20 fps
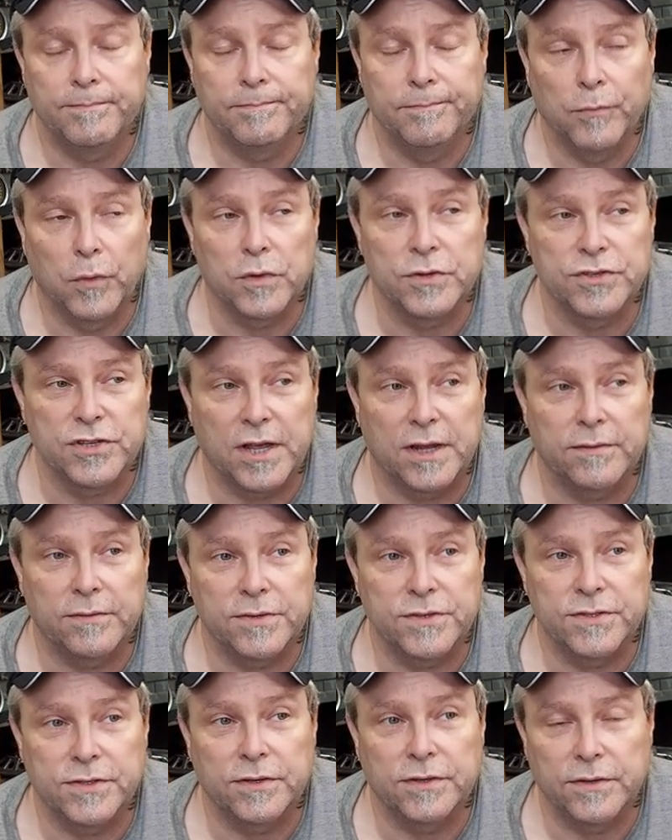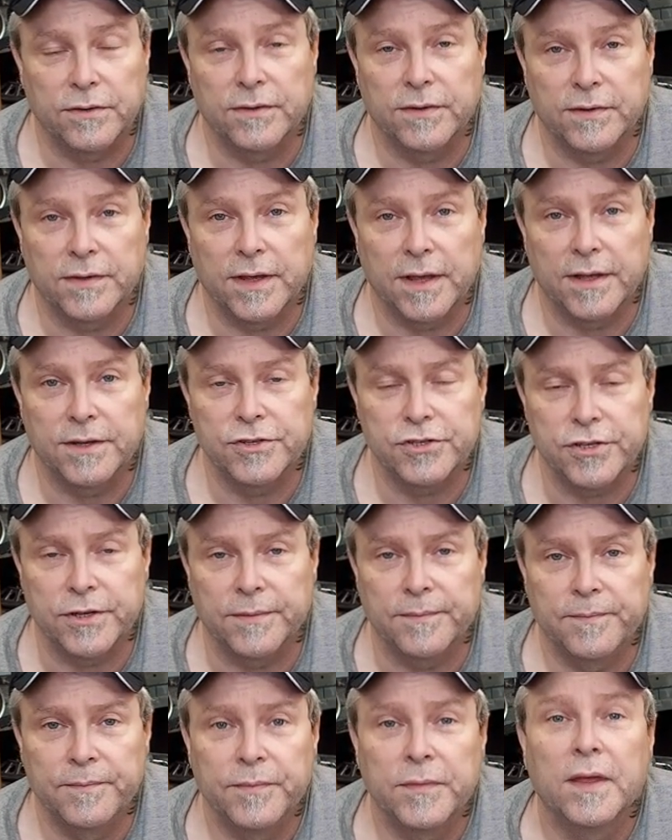more generous to do to the
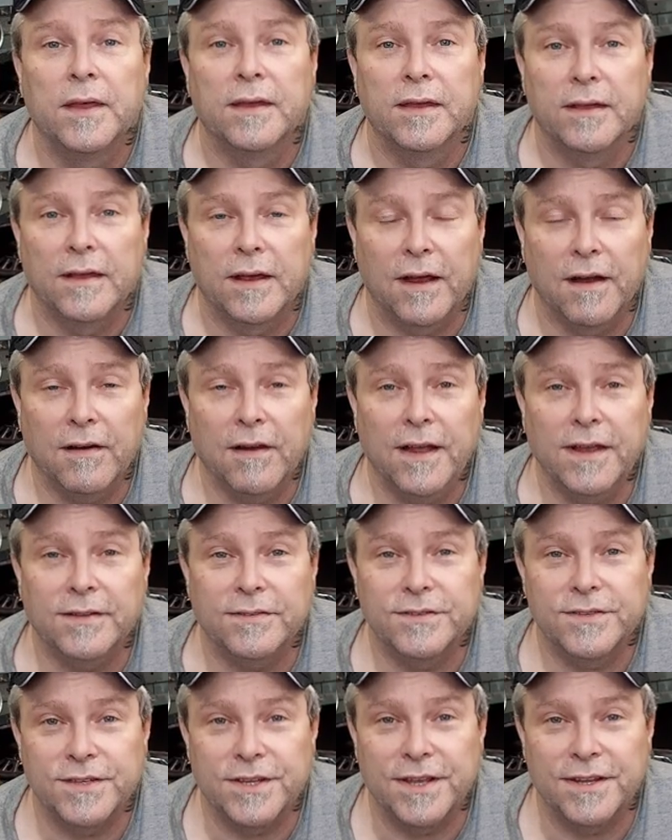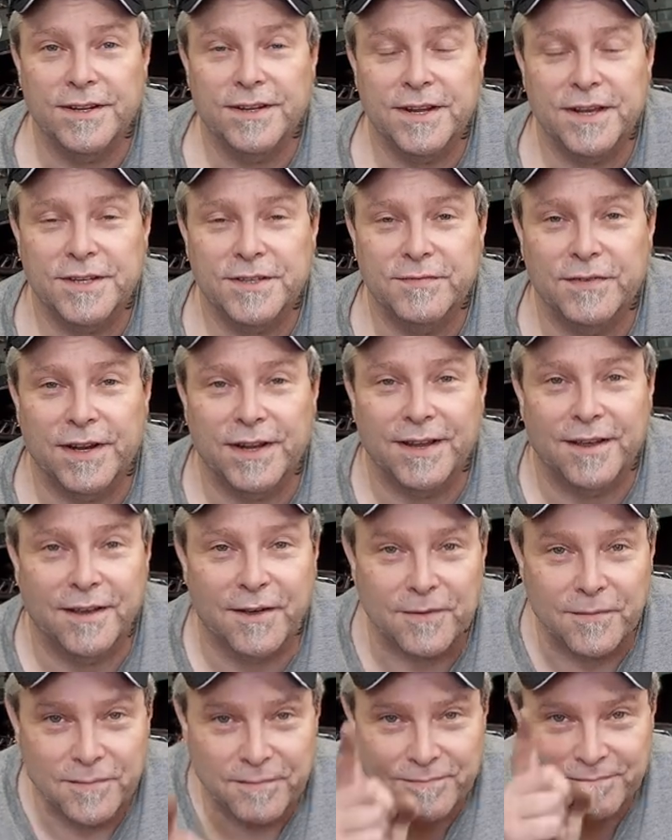engine. All right, see you in the next
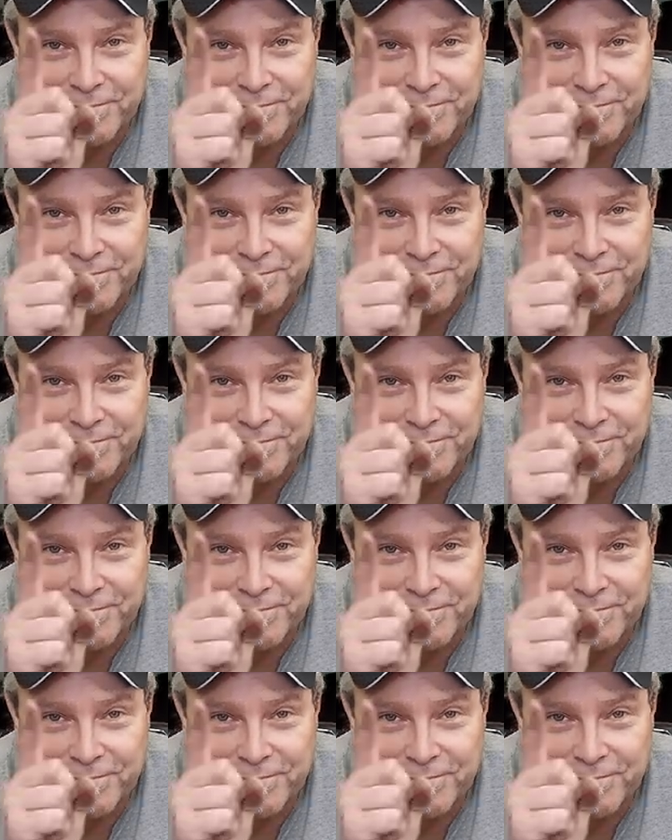video.